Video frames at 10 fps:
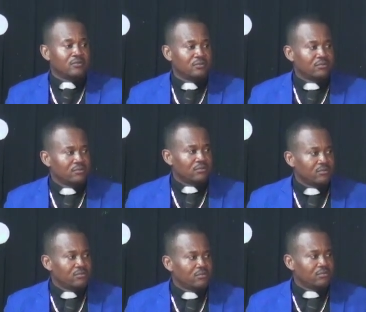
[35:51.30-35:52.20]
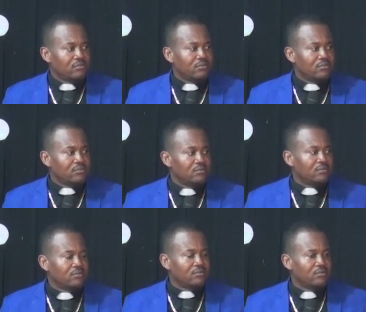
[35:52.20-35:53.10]

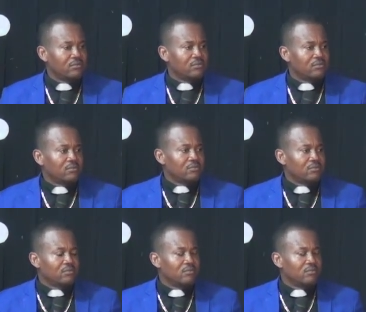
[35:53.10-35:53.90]
(no one is talking)